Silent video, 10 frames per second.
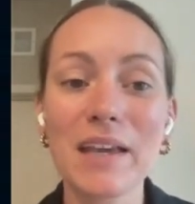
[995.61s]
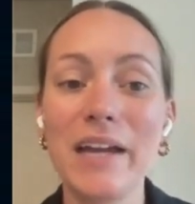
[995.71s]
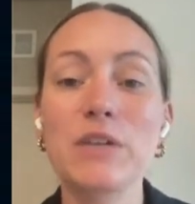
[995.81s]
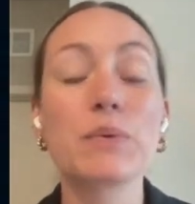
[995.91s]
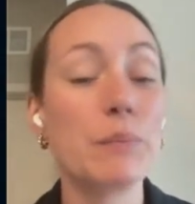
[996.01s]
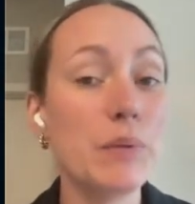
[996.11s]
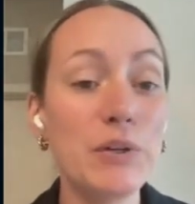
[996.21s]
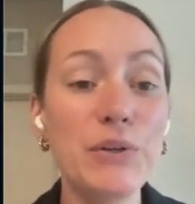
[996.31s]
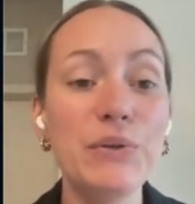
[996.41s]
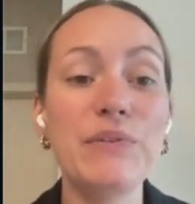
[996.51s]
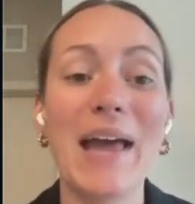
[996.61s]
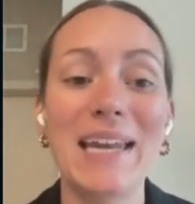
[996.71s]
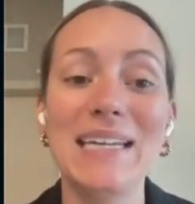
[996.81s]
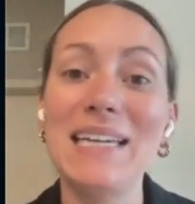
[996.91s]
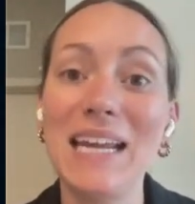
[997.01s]
kind of remove
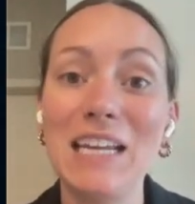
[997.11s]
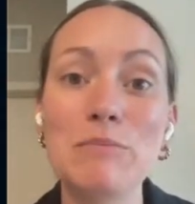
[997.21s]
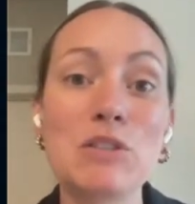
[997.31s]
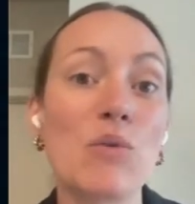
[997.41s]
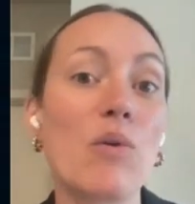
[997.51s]
any names